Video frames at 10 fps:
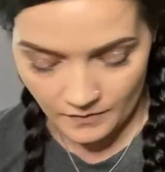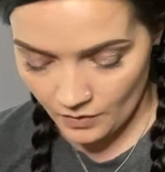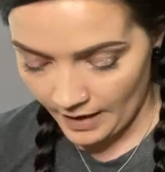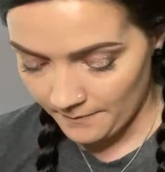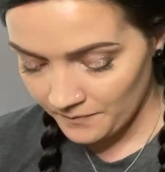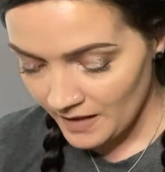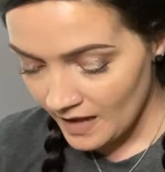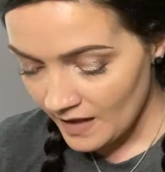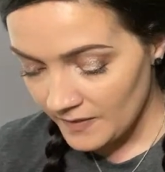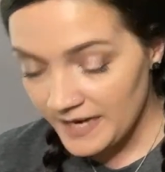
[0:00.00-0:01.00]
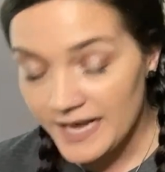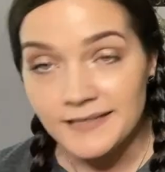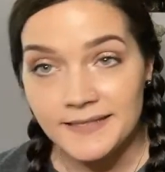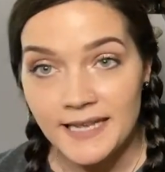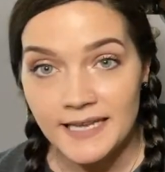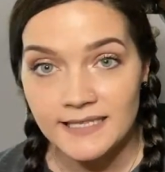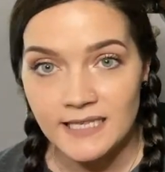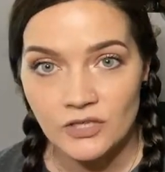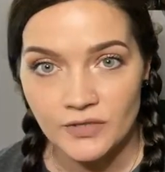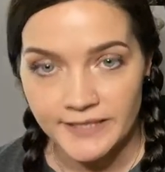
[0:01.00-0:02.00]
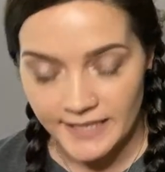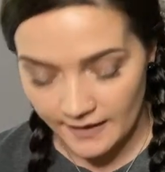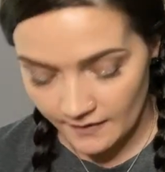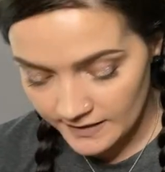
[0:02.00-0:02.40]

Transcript: Okay. okay. The next thing is interesting.